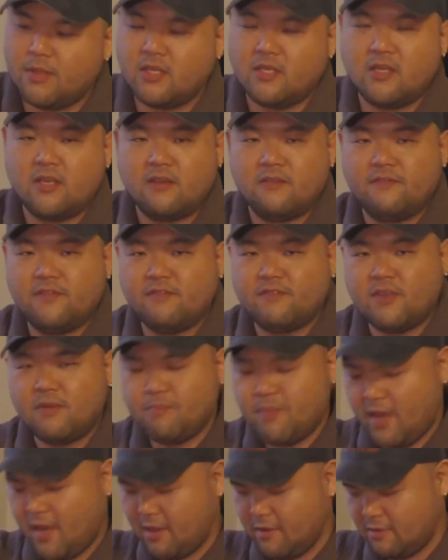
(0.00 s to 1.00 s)
And if I
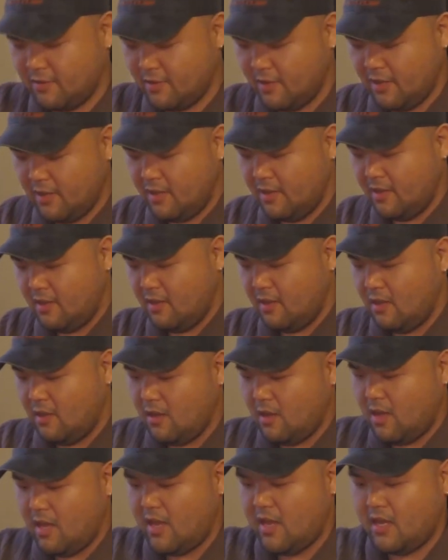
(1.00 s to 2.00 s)
don't have it, I
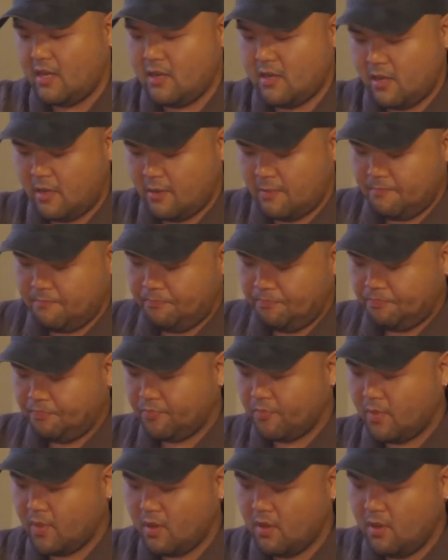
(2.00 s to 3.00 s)
can always reach into my
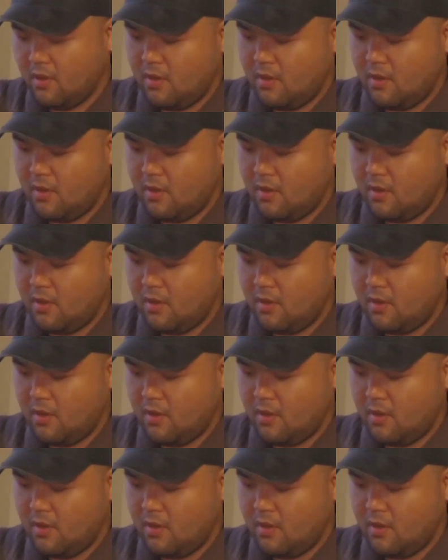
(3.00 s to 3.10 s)
hook